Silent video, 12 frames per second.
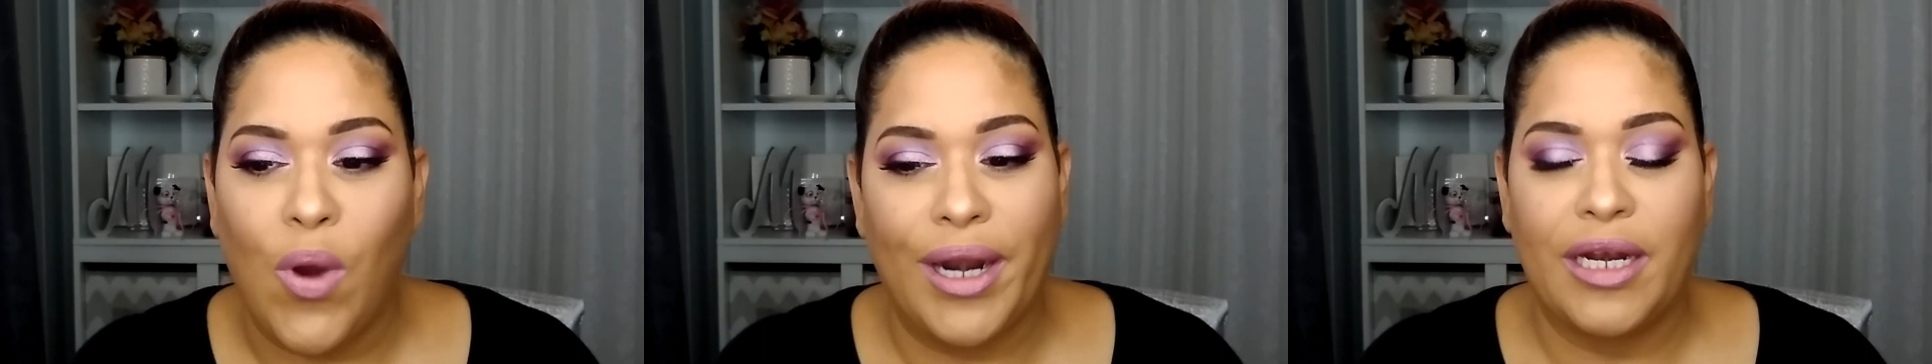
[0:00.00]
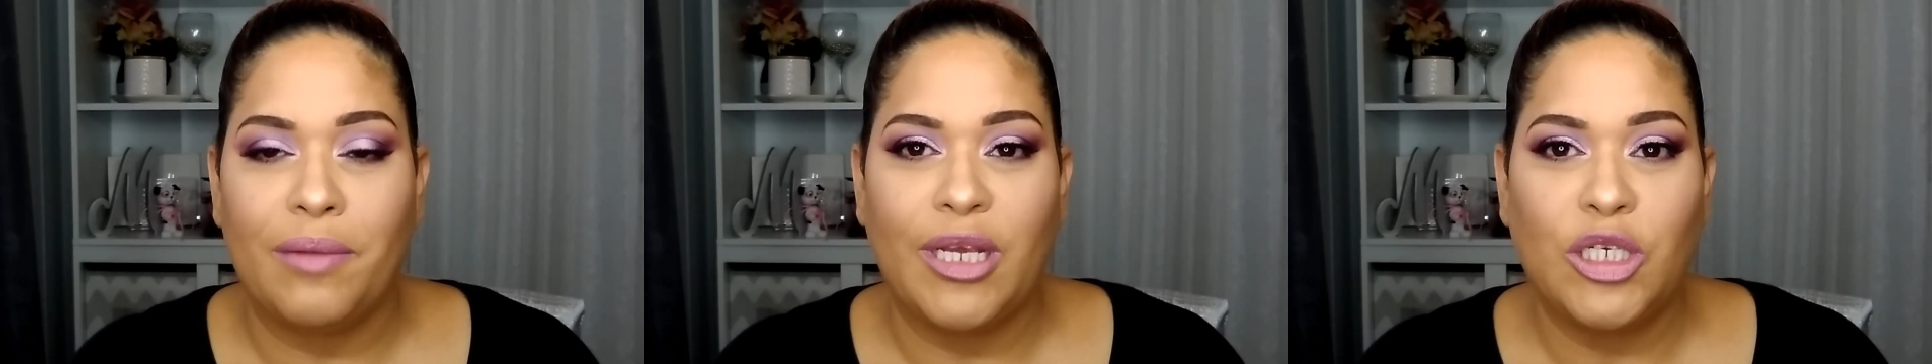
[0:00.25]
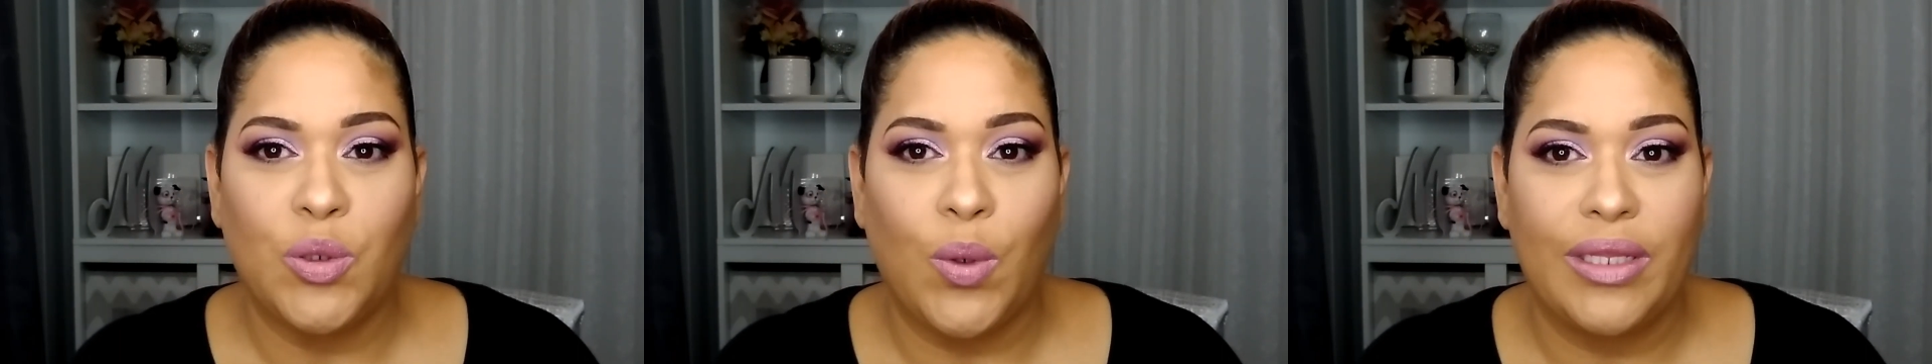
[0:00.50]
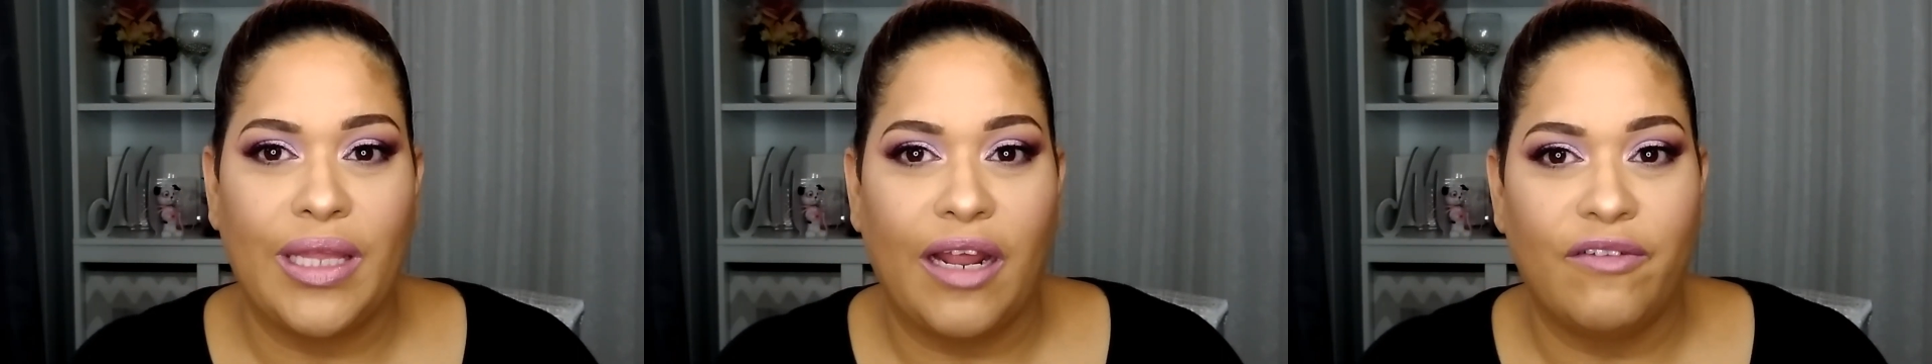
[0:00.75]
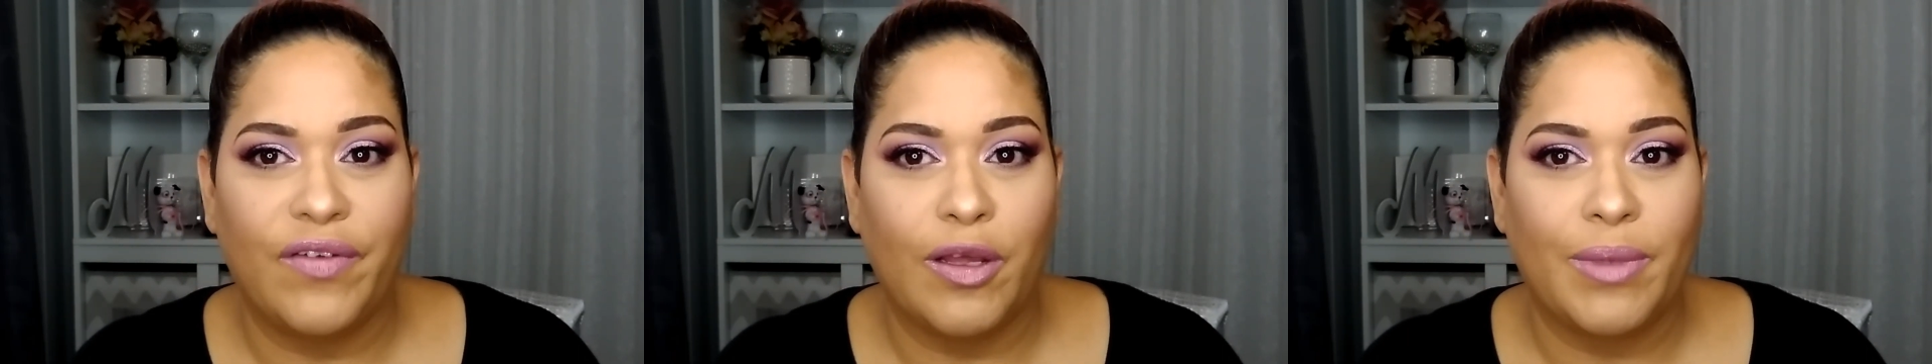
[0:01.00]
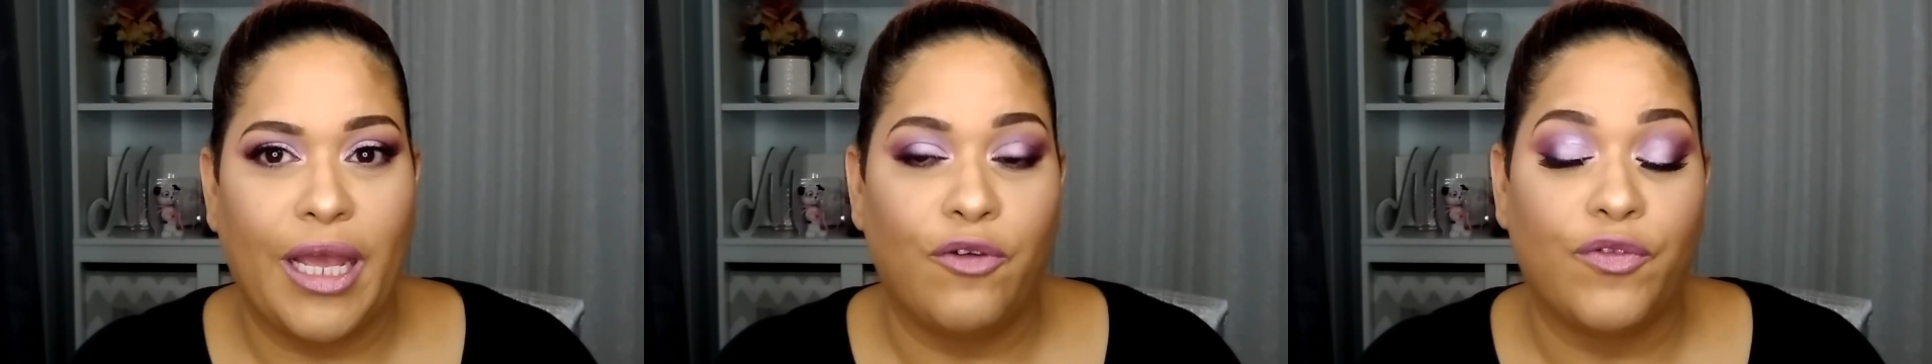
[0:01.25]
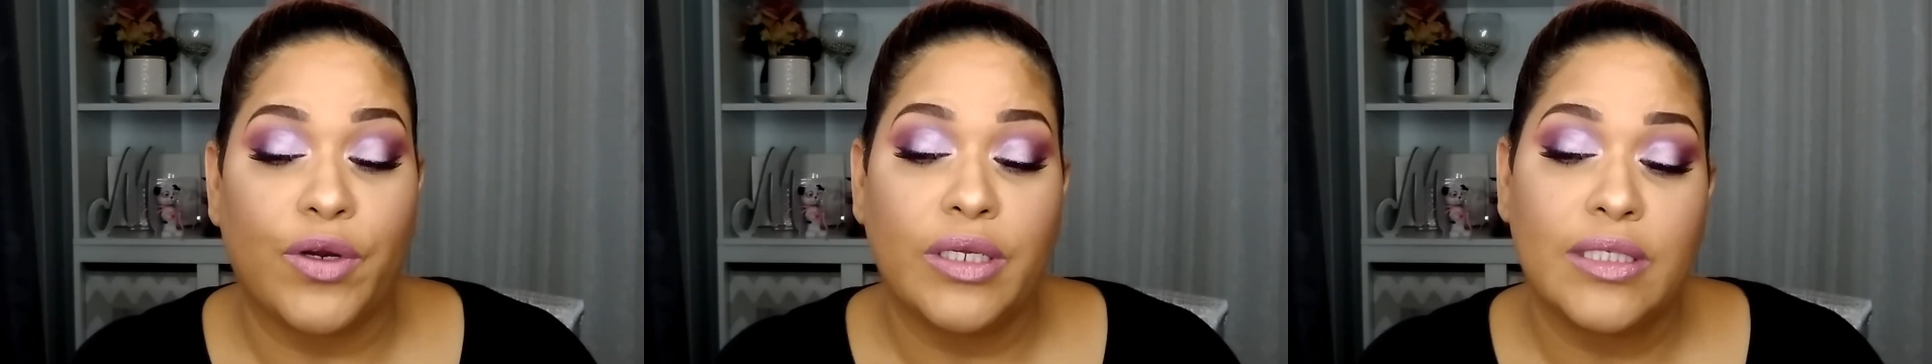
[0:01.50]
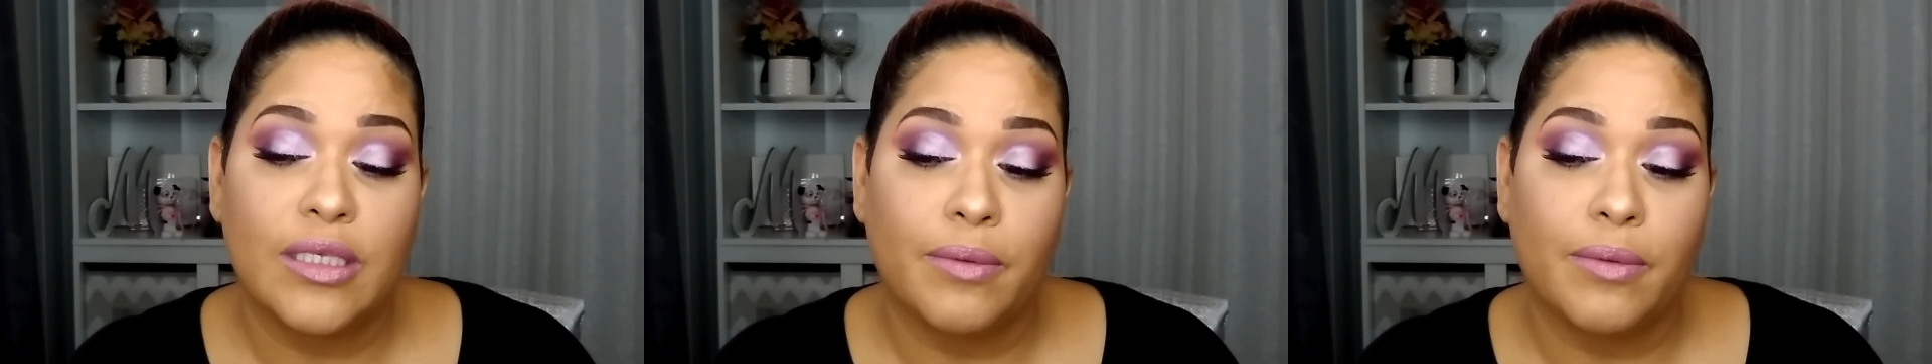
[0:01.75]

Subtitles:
Wanted to make sure that I filmed out for you